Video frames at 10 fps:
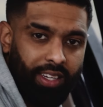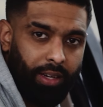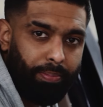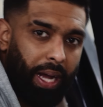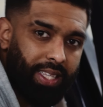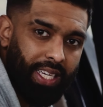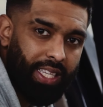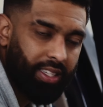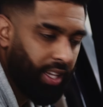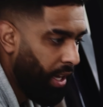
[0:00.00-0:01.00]
the
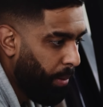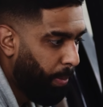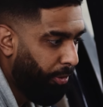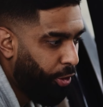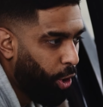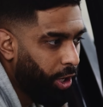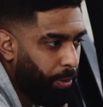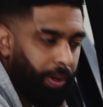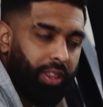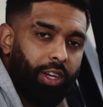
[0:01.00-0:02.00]
buttons before you
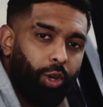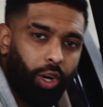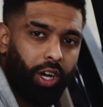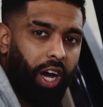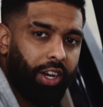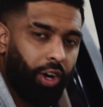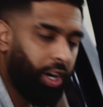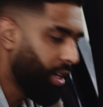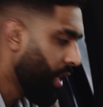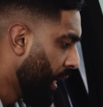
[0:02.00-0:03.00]
put the door card
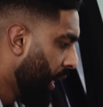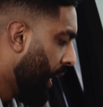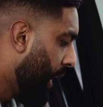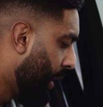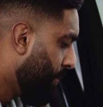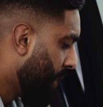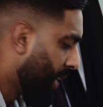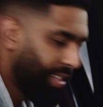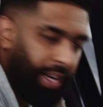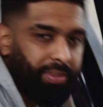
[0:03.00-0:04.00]
on,
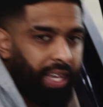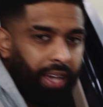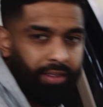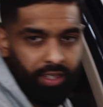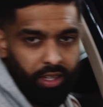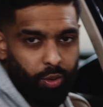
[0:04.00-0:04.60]
as sometimes it